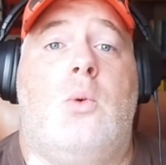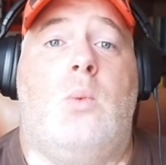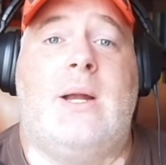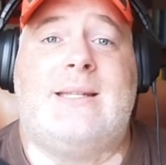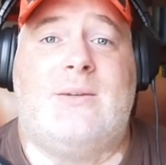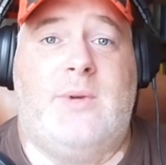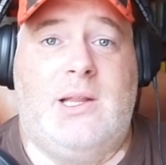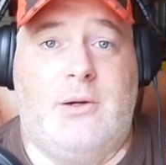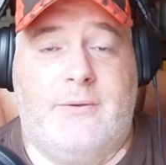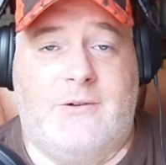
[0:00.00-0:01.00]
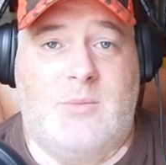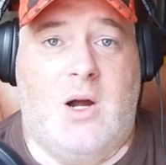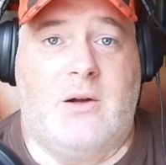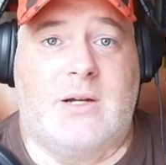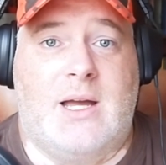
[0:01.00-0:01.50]
What did we learn from
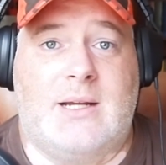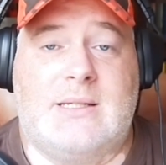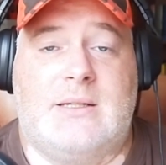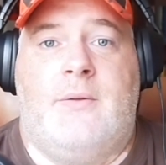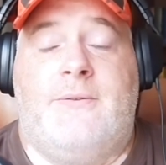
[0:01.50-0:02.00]
Hard Knocks?